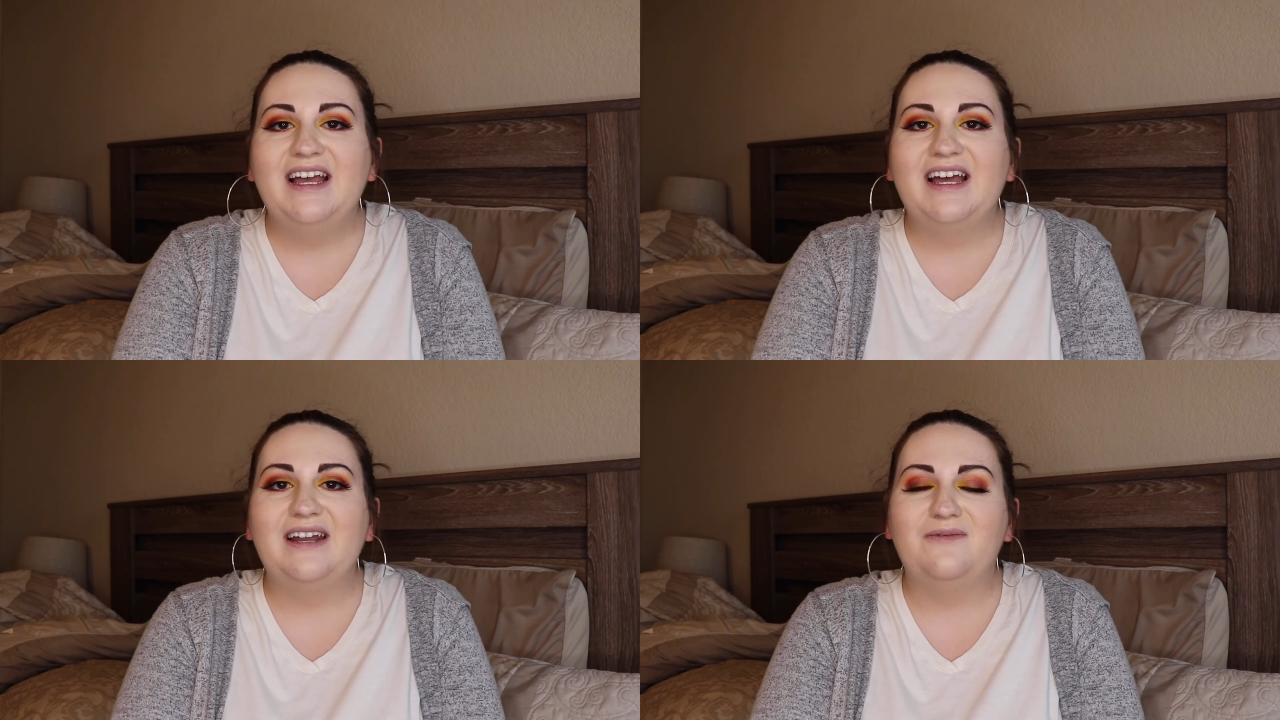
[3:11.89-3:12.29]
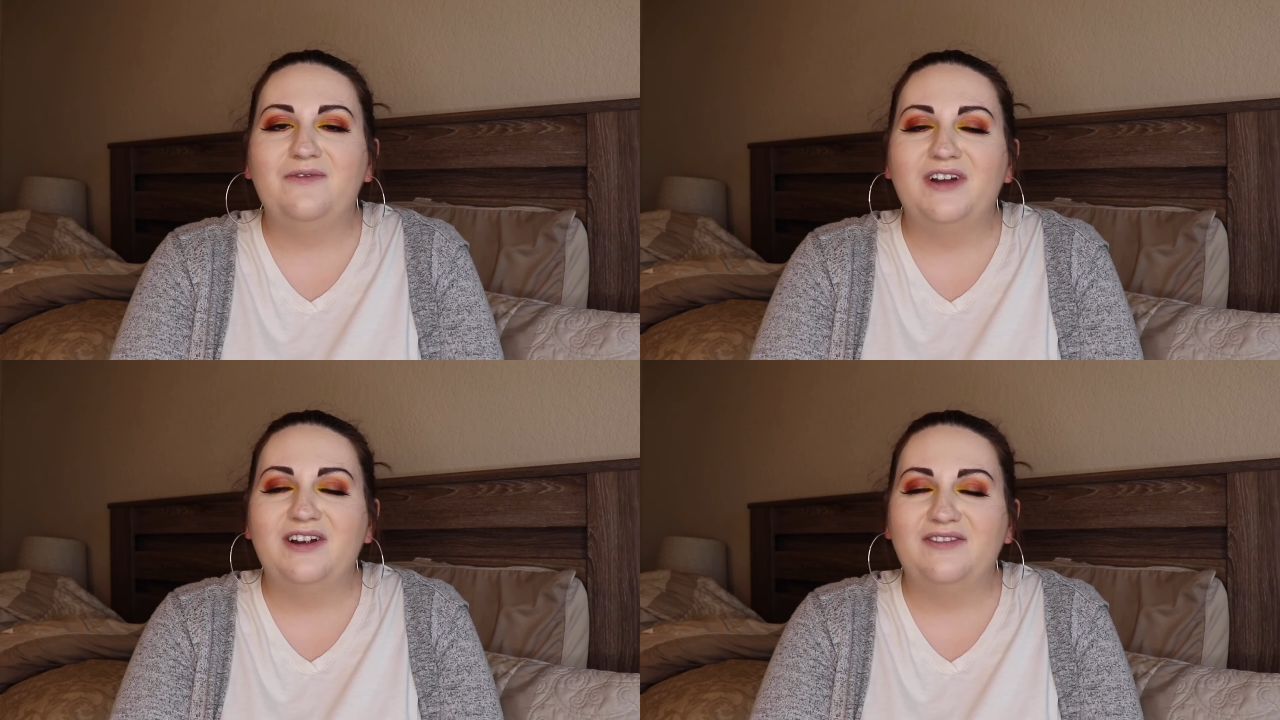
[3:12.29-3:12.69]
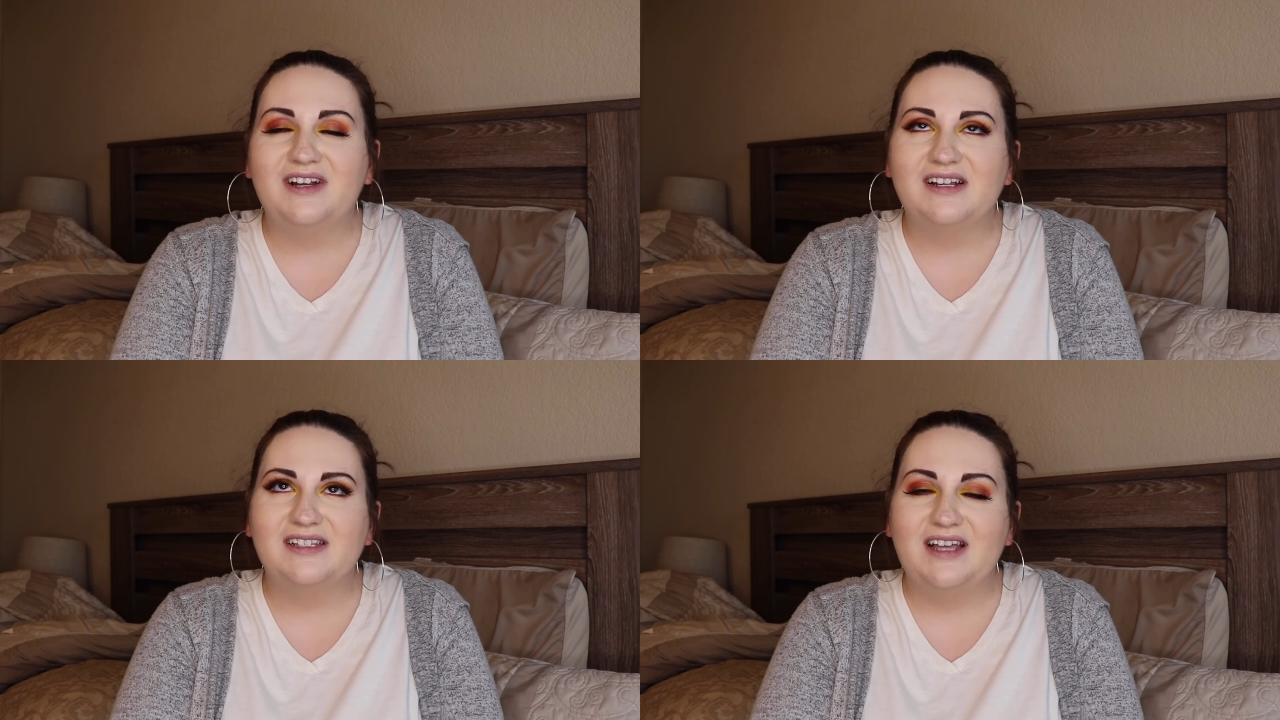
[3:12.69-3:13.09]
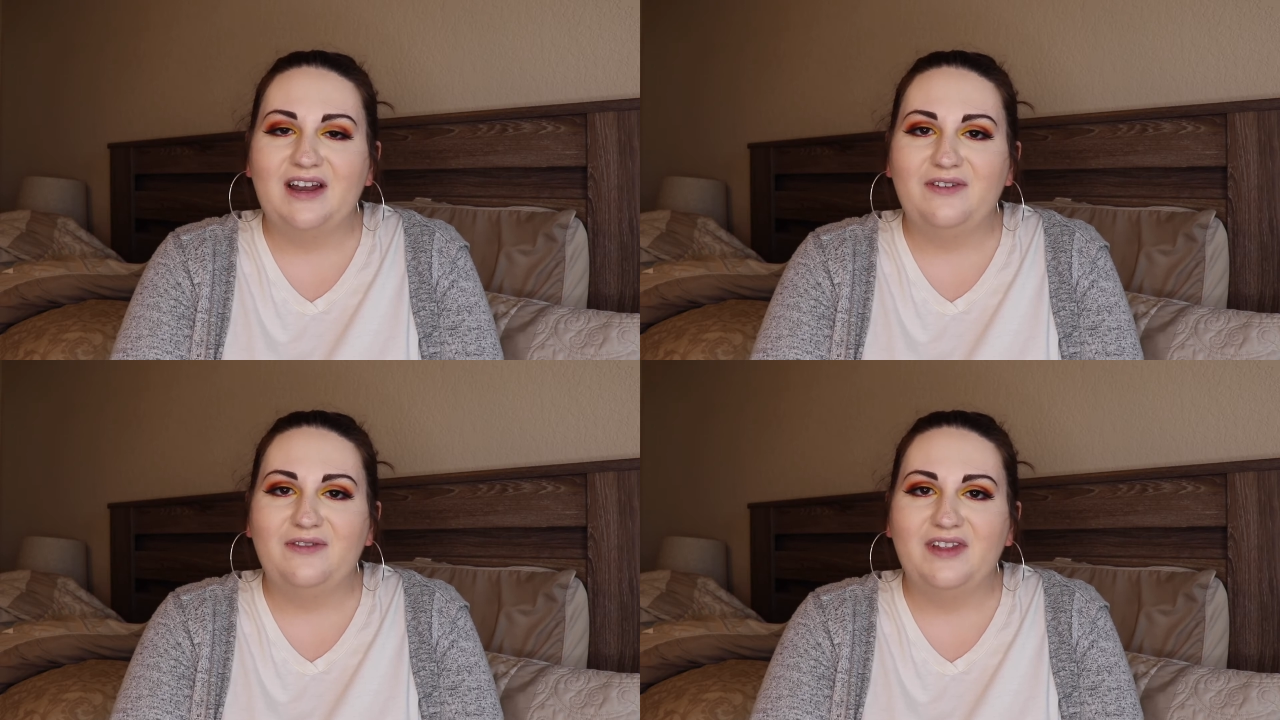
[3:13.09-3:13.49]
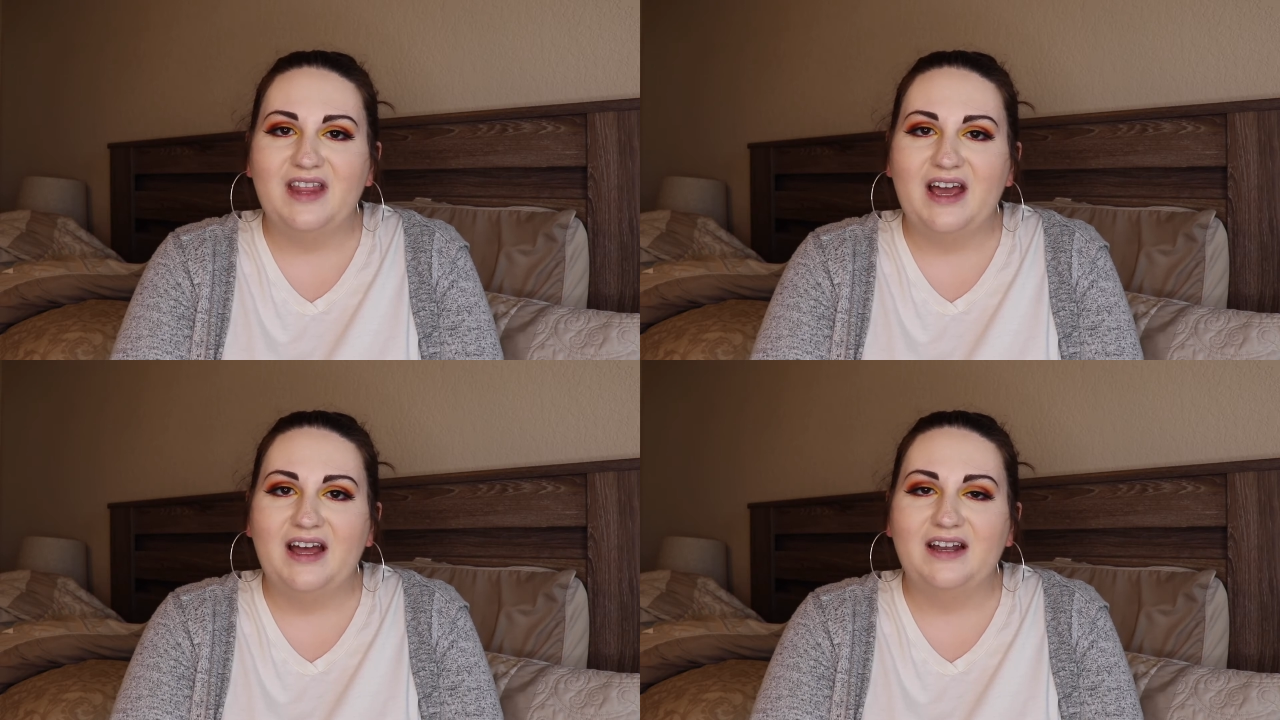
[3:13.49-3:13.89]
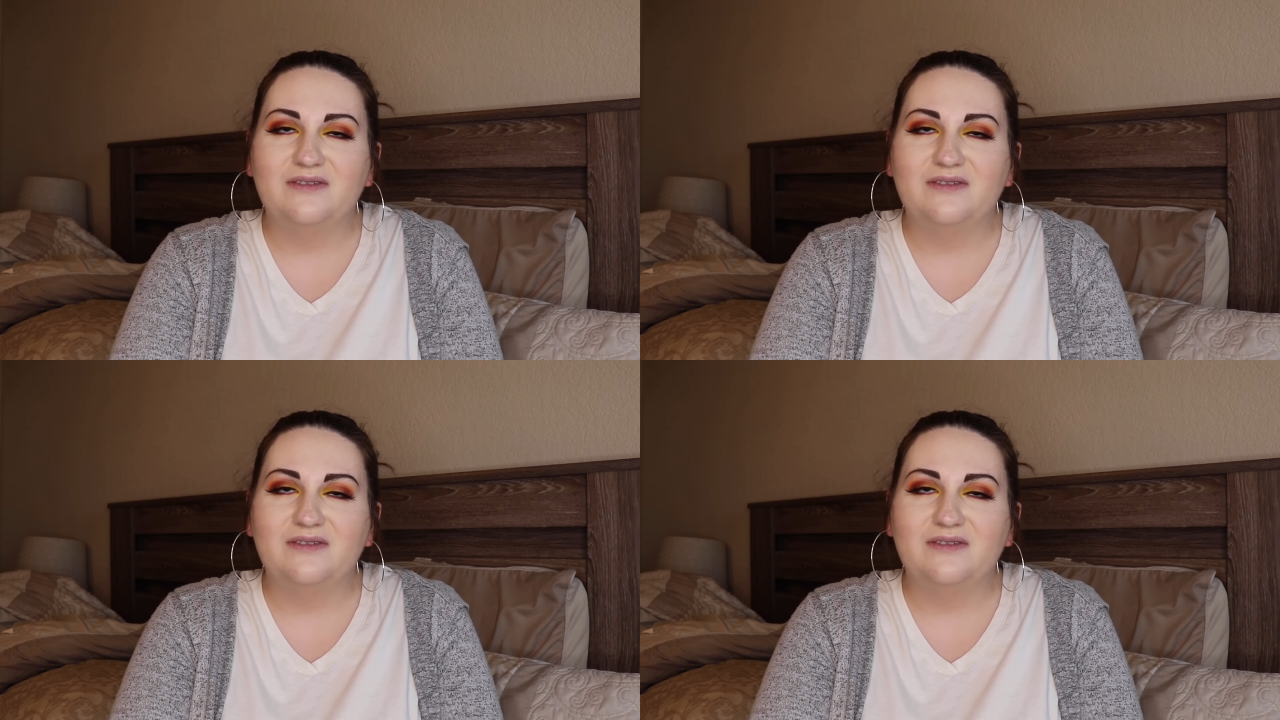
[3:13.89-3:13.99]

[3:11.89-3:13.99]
And I'm very, very excited for that.